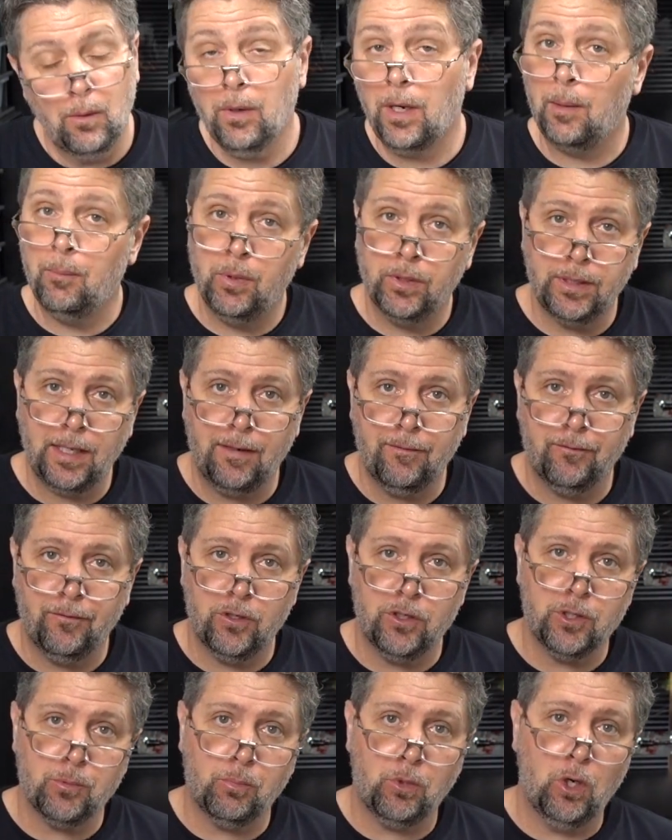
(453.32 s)
when I put that
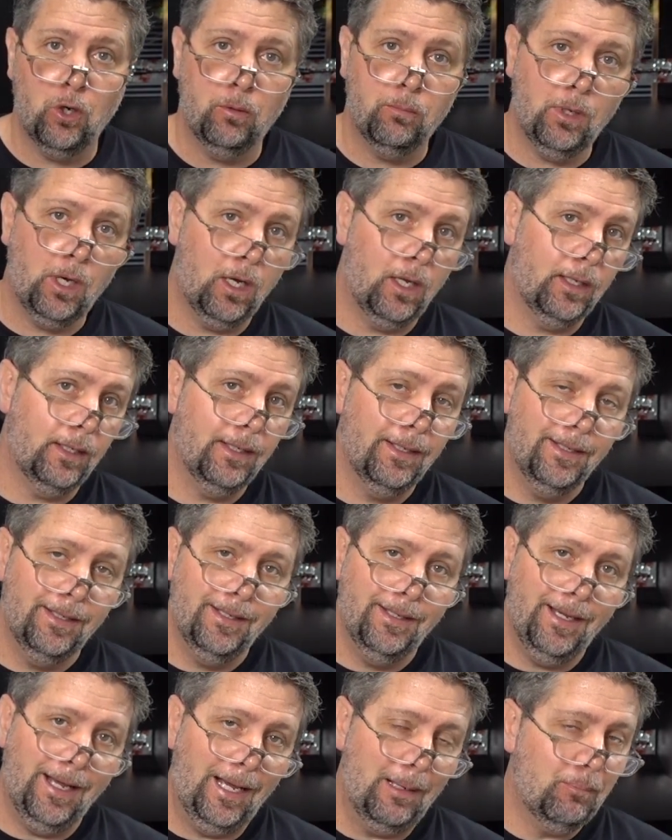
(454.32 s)
first probe on,
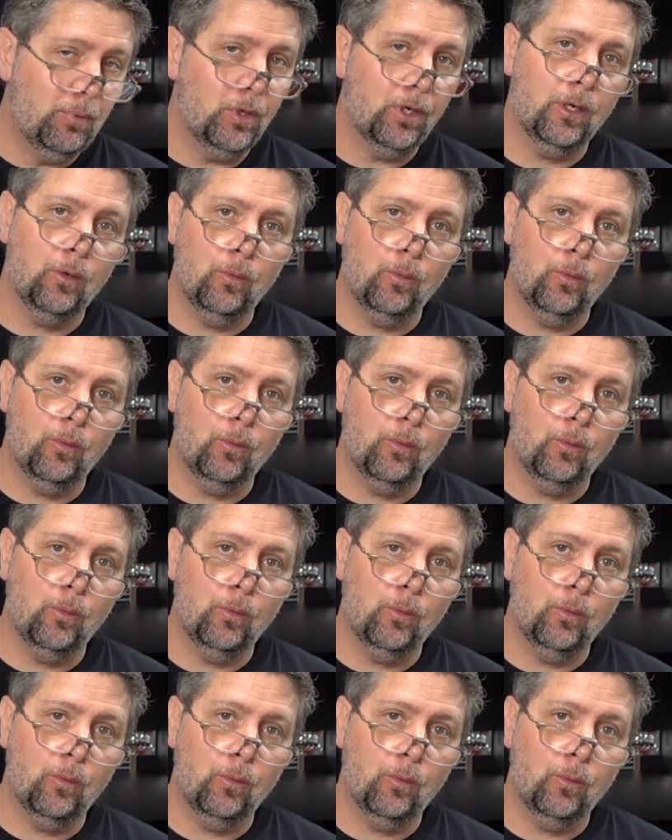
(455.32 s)
I put